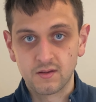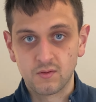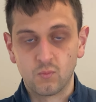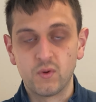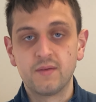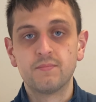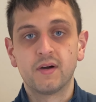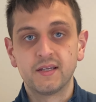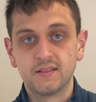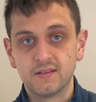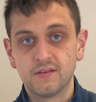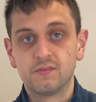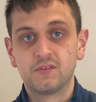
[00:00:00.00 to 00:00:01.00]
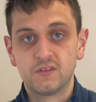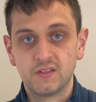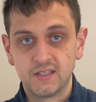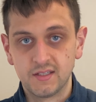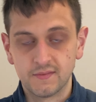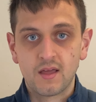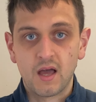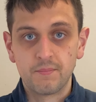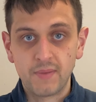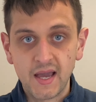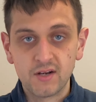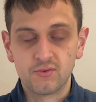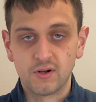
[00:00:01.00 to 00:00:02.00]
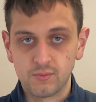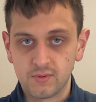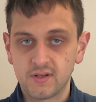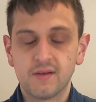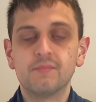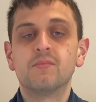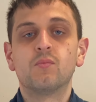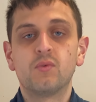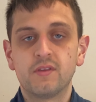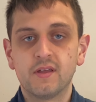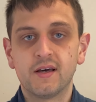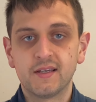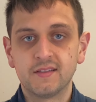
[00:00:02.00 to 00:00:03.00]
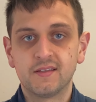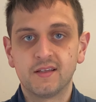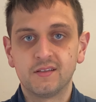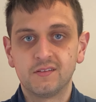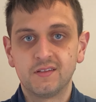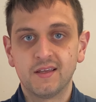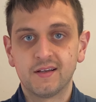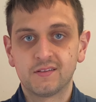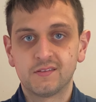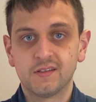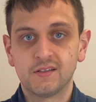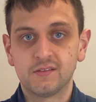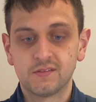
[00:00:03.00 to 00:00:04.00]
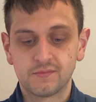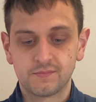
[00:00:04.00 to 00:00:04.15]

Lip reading: we might have seen a better outcome with a high intensity exercise.